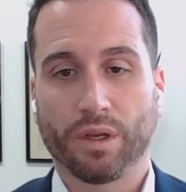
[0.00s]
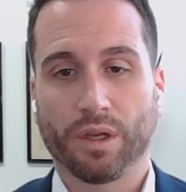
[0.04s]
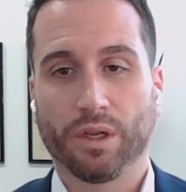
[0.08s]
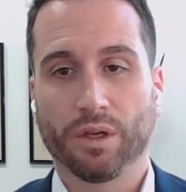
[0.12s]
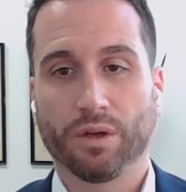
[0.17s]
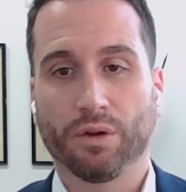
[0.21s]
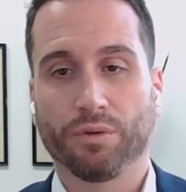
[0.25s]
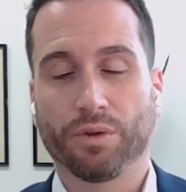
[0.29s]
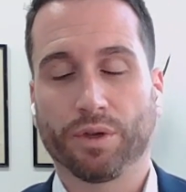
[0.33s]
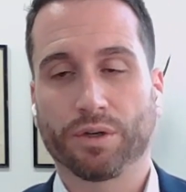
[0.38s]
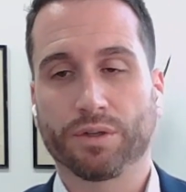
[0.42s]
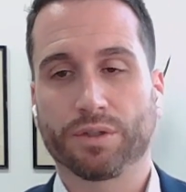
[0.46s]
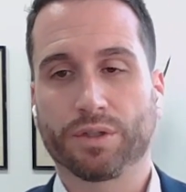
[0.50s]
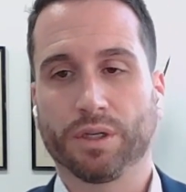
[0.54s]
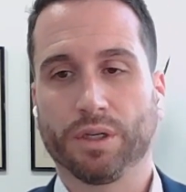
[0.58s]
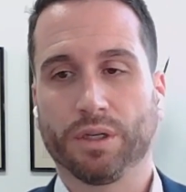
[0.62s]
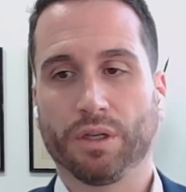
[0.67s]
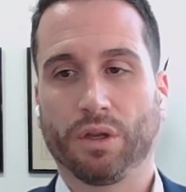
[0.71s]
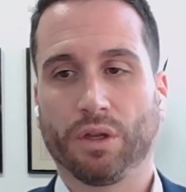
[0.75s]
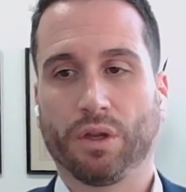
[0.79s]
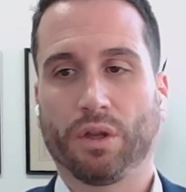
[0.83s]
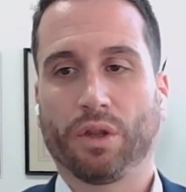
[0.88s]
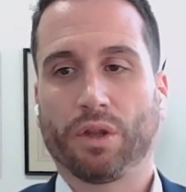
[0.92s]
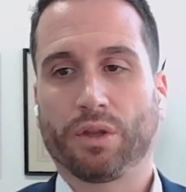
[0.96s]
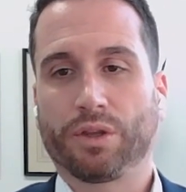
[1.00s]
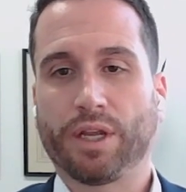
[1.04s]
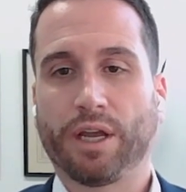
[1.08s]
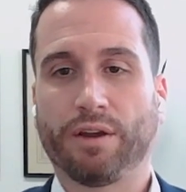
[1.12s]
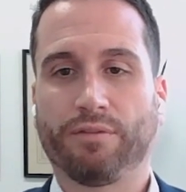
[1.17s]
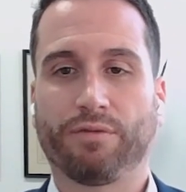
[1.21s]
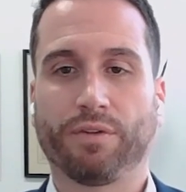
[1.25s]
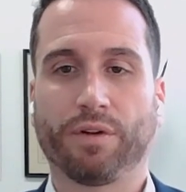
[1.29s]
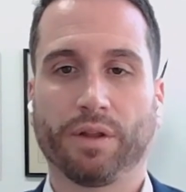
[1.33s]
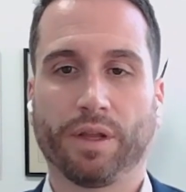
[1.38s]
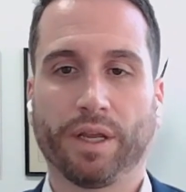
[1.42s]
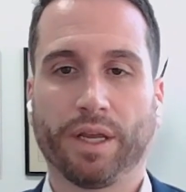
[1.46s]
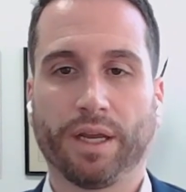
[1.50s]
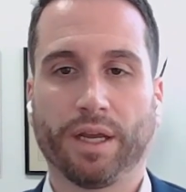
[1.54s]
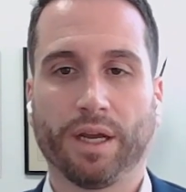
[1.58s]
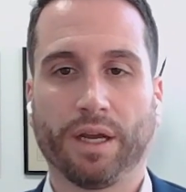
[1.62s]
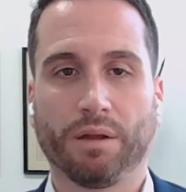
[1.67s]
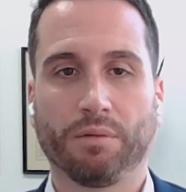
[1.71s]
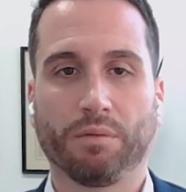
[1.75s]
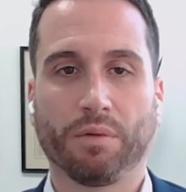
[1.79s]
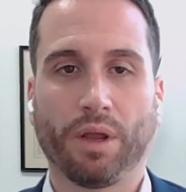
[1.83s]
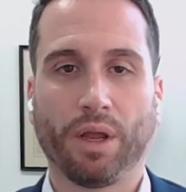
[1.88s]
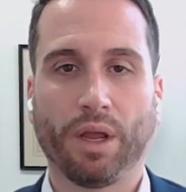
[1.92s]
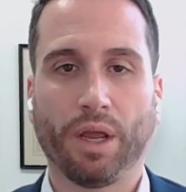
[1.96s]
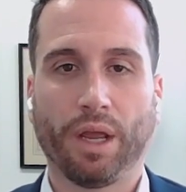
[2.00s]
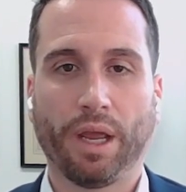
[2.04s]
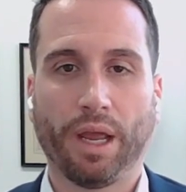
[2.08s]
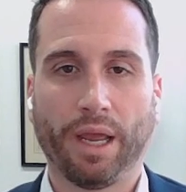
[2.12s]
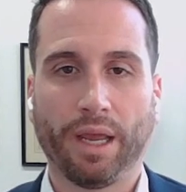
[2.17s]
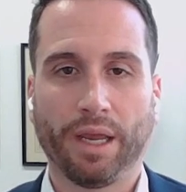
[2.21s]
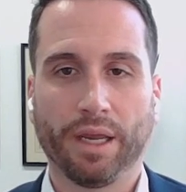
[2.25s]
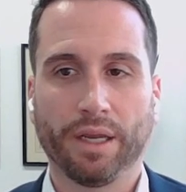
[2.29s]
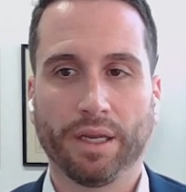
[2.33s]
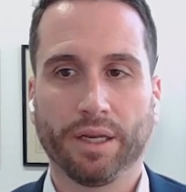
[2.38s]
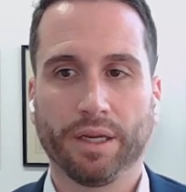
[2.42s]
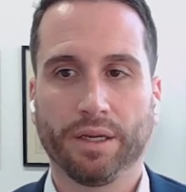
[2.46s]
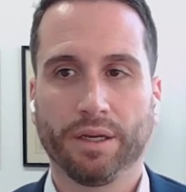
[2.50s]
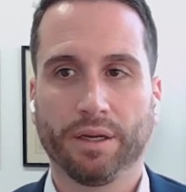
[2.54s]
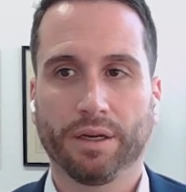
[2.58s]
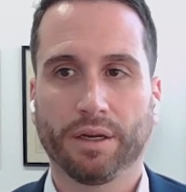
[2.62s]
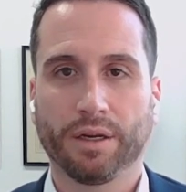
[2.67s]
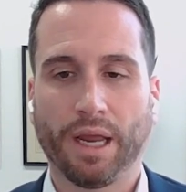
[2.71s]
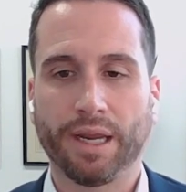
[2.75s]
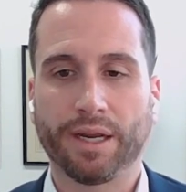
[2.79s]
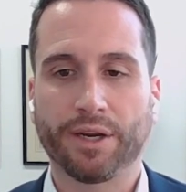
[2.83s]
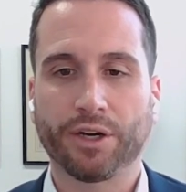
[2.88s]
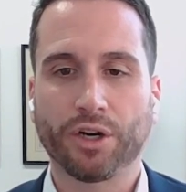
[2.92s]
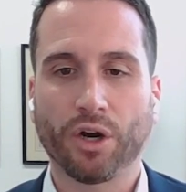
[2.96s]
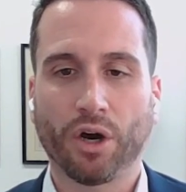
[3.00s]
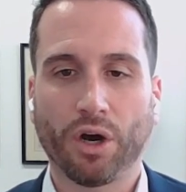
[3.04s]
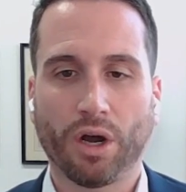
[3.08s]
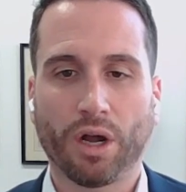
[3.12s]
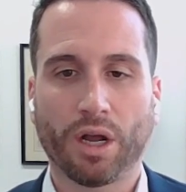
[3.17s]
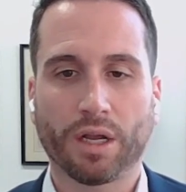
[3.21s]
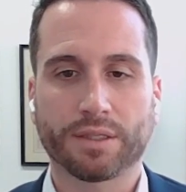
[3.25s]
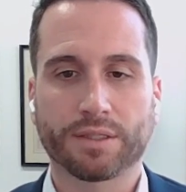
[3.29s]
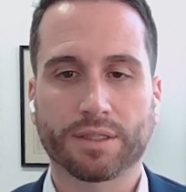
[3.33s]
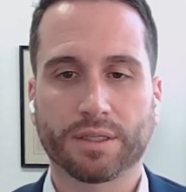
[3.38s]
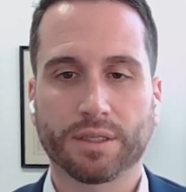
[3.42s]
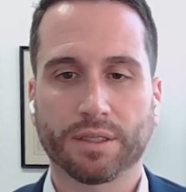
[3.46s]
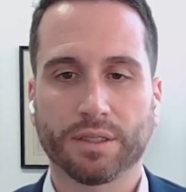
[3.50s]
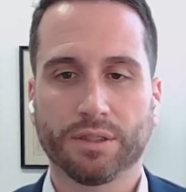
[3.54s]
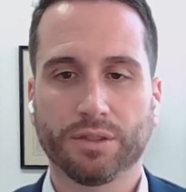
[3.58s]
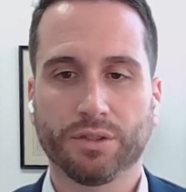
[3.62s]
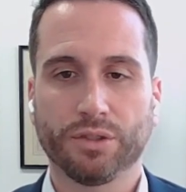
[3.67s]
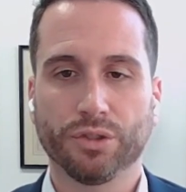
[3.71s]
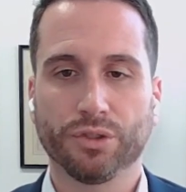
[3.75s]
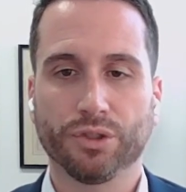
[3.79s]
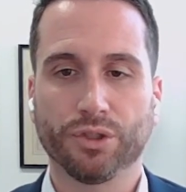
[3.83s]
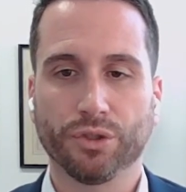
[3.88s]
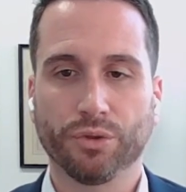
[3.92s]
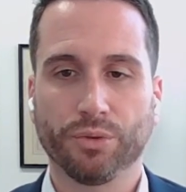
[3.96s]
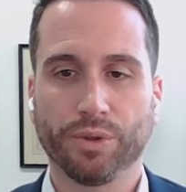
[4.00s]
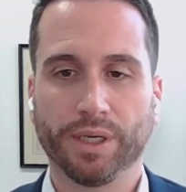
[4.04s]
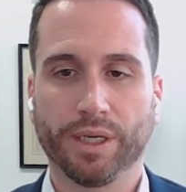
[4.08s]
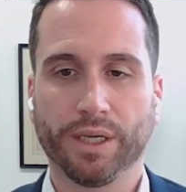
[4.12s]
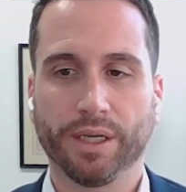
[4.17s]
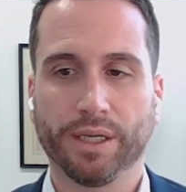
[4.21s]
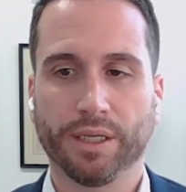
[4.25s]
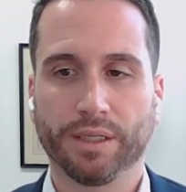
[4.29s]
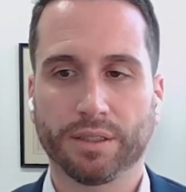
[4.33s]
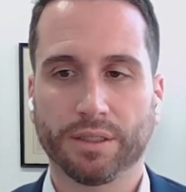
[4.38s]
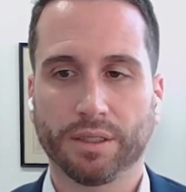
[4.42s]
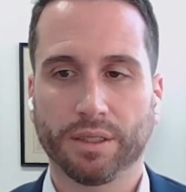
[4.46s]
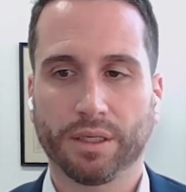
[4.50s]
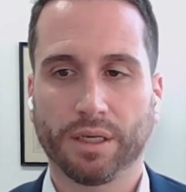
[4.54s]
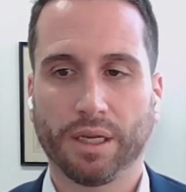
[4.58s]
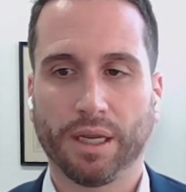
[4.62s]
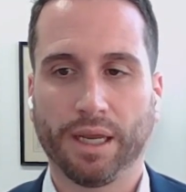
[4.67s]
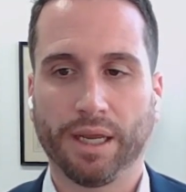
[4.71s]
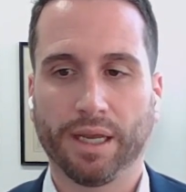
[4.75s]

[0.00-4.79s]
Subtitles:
You know, there's definitely a cost to doing it,